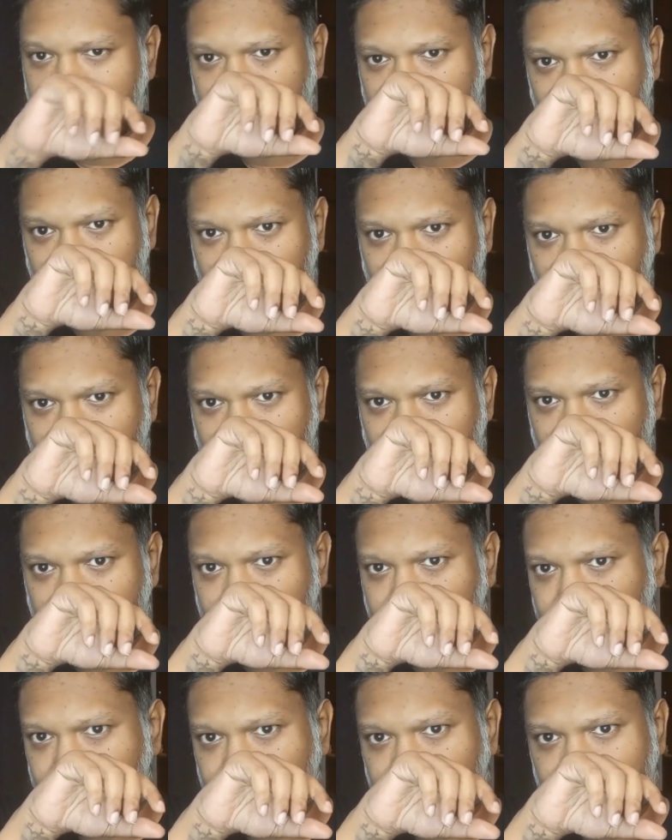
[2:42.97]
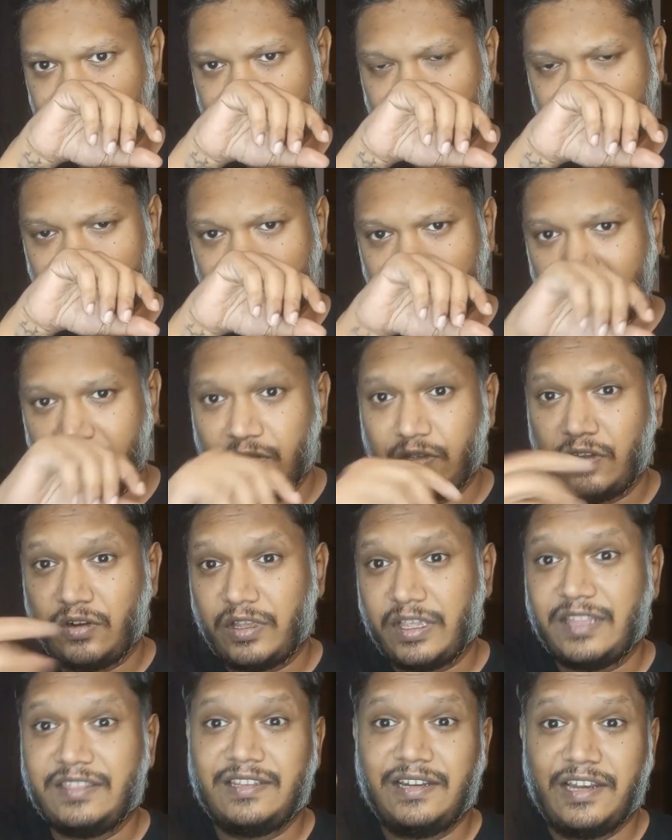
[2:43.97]
So you're
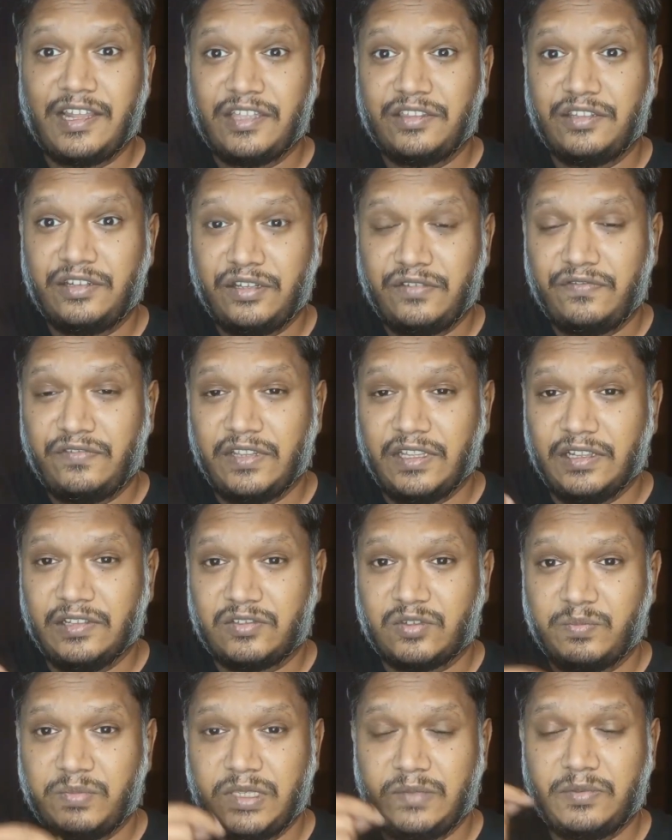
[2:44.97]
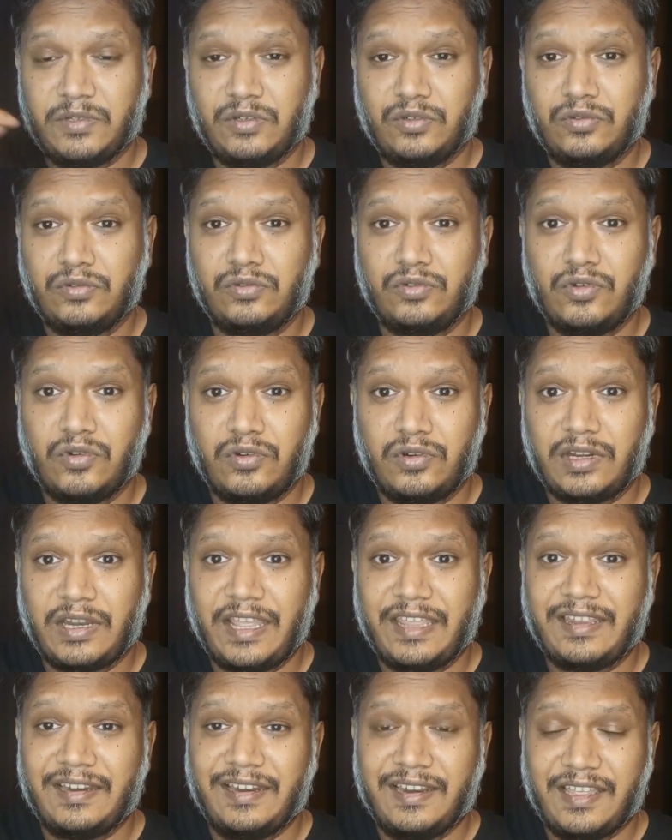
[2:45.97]
gonna get the leathery feel. So people who don't
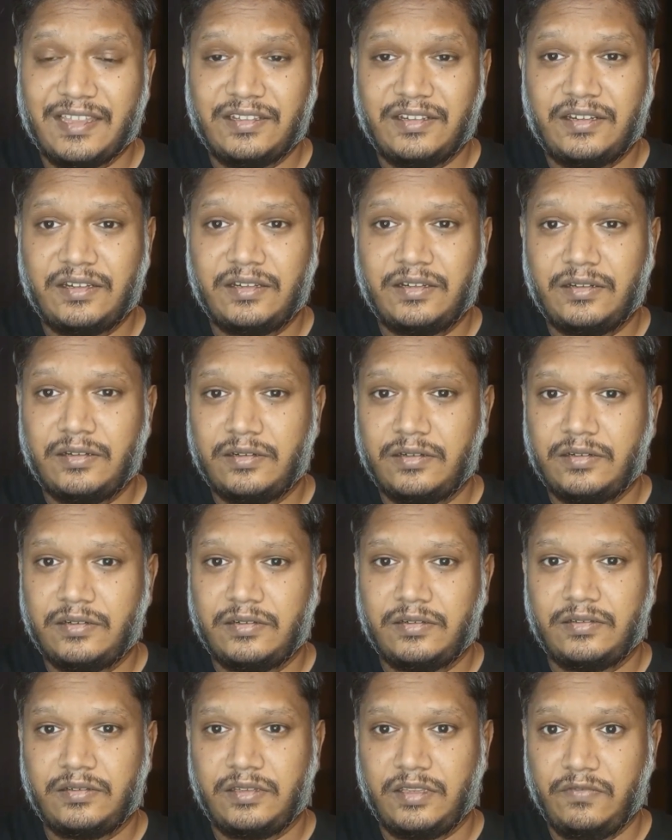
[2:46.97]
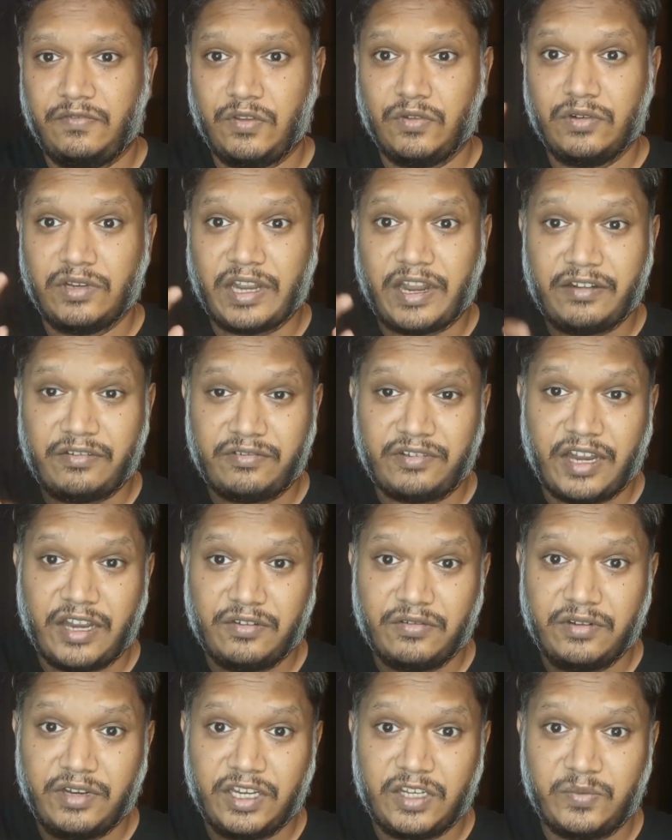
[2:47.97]
like leather, if you try
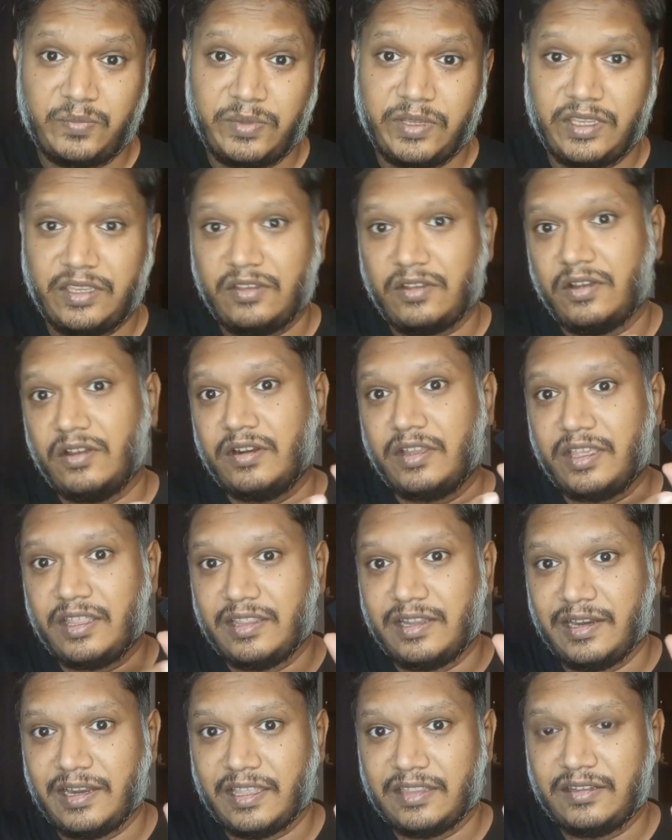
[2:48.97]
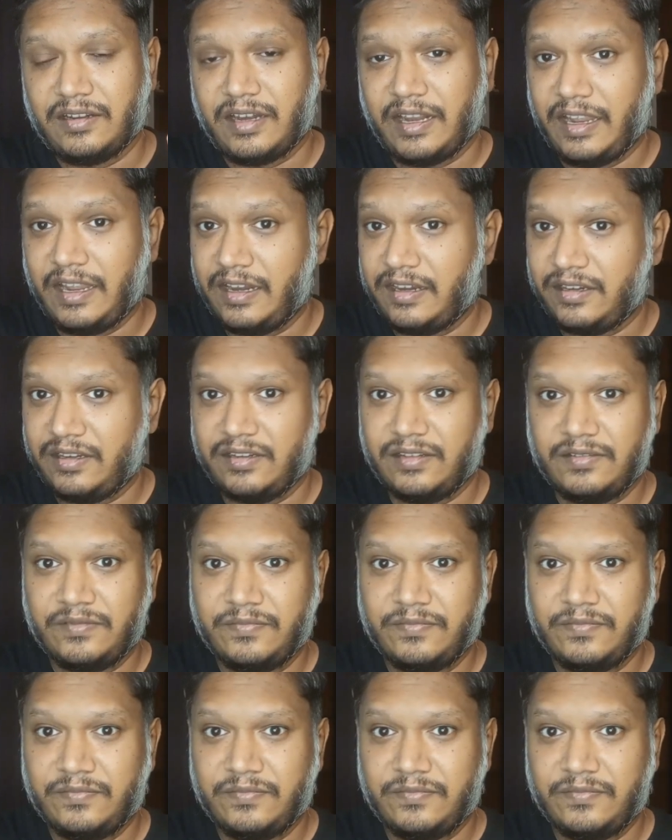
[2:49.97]
to nitpick, you're gonna get the leather and